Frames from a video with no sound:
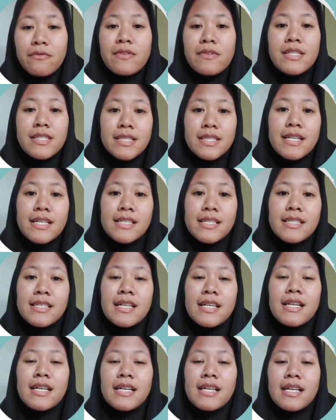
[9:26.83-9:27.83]
stress,
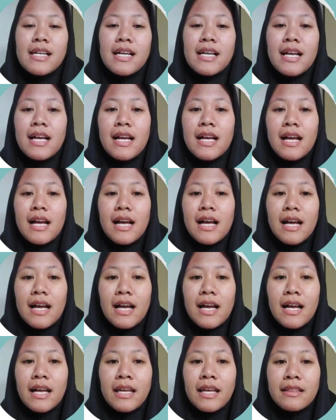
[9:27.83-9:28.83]

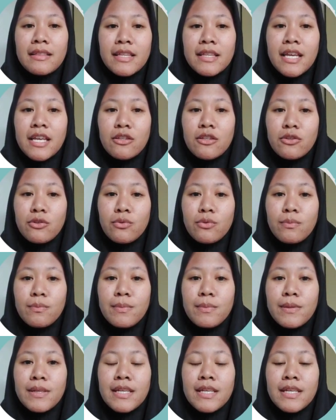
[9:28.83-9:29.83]
I tend to
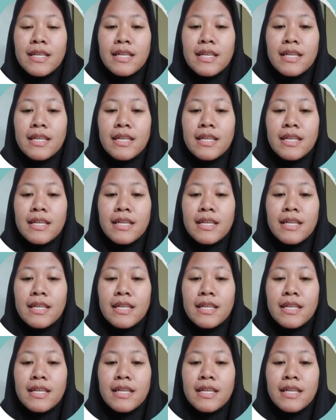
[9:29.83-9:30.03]
be